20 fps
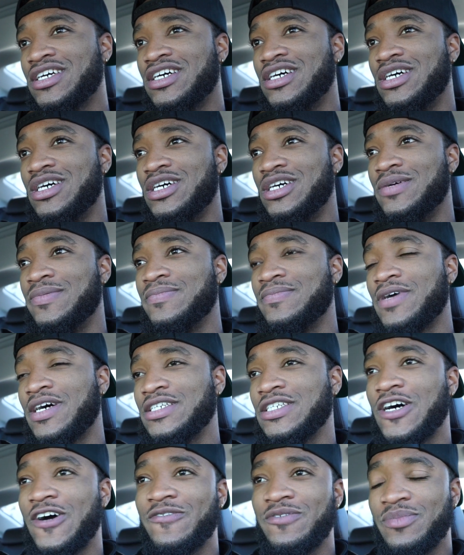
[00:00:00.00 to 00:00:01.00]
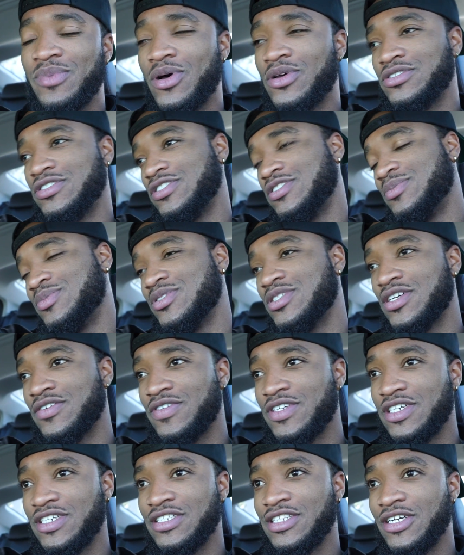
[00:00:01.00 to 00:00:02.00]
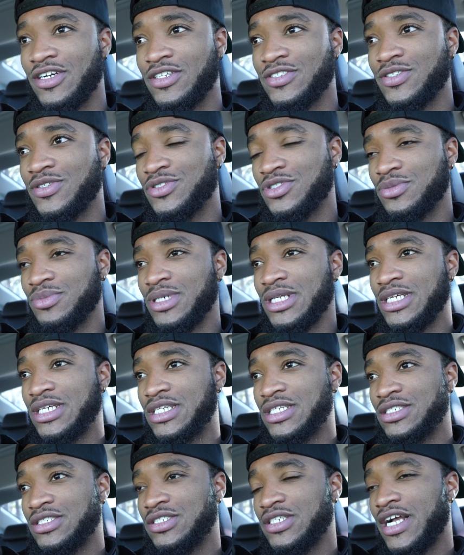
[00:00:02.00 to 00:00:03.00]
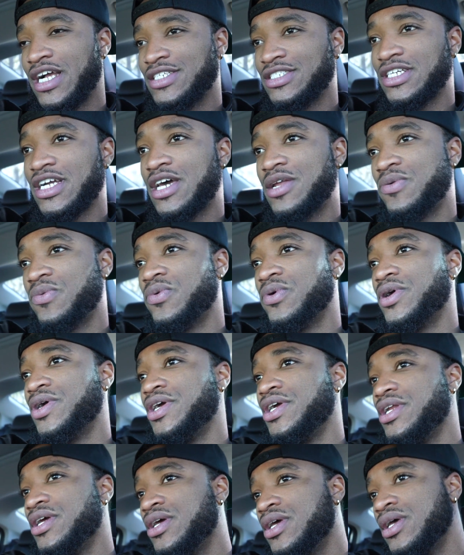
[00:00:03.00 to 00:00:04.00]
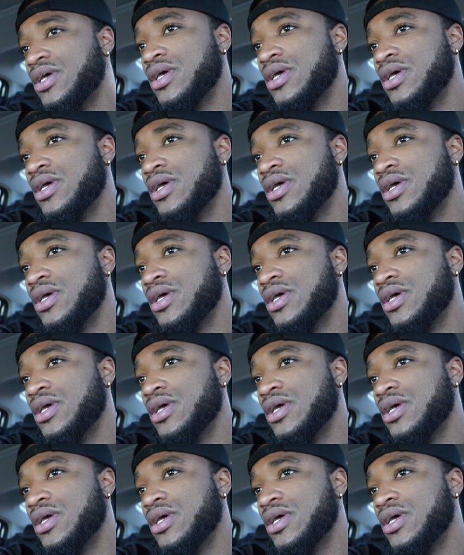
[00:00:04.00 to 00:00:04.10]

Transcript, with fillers: I know I've been posting some stuff here and there on social media, and you guys are kind of worried.